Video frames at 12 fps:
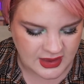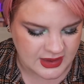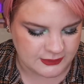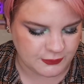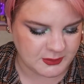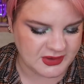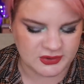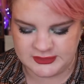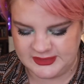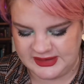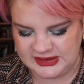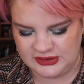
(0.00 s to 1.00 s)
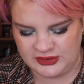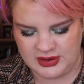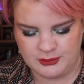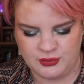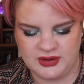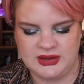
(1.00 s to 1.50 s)
And for my concealer,
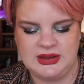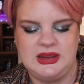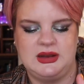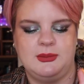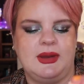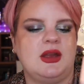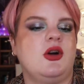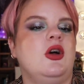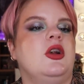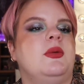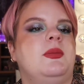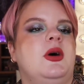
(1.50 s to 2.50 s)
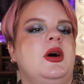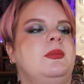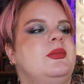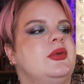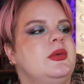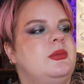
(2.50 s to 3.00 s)
I'm bringing in my
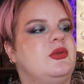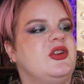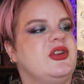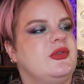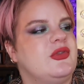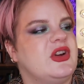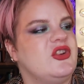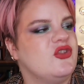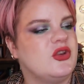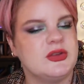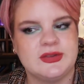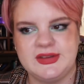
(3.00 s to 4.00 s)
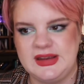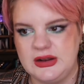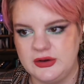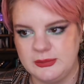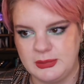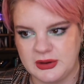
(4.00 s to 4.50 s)
ColourPop Pretty Fresh
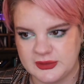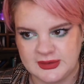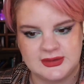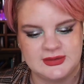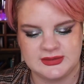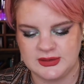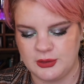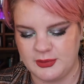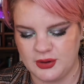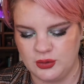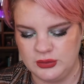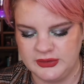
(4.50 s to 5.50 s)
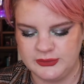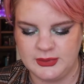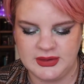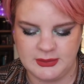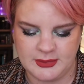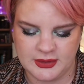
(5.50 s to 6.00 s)
concealer, because this is now my oldest
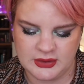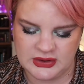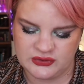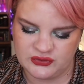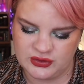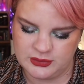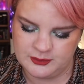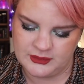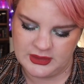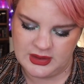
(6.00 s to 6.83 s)
one in my collection.